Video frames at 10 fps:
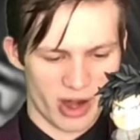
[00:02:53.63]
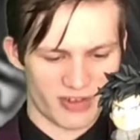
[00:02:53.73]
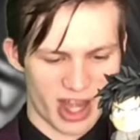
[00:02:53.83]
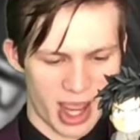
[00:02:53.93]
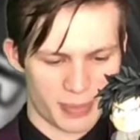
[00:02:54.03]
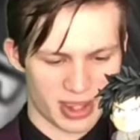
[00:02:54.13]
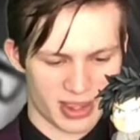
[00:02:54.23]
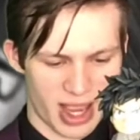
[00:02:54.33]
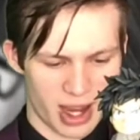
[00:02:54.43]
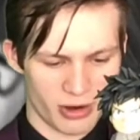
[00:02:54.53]
happens
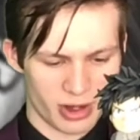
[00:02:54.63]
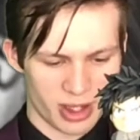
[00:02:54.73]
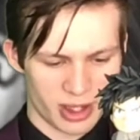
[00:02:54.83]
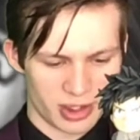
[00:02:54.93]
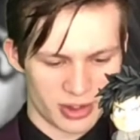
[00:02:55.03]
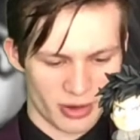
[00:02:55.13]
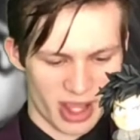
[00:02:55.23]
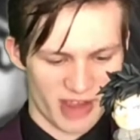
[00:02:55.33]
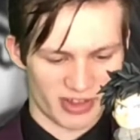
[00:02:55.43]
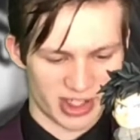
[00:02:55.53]
now, don't
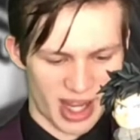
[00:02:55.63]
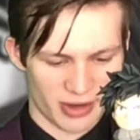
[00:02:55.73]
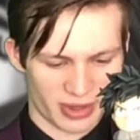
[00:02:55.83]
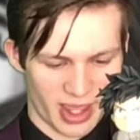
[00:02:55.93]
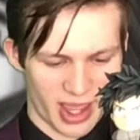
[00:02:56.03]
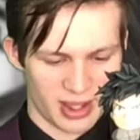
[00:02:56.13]
ever doubt that.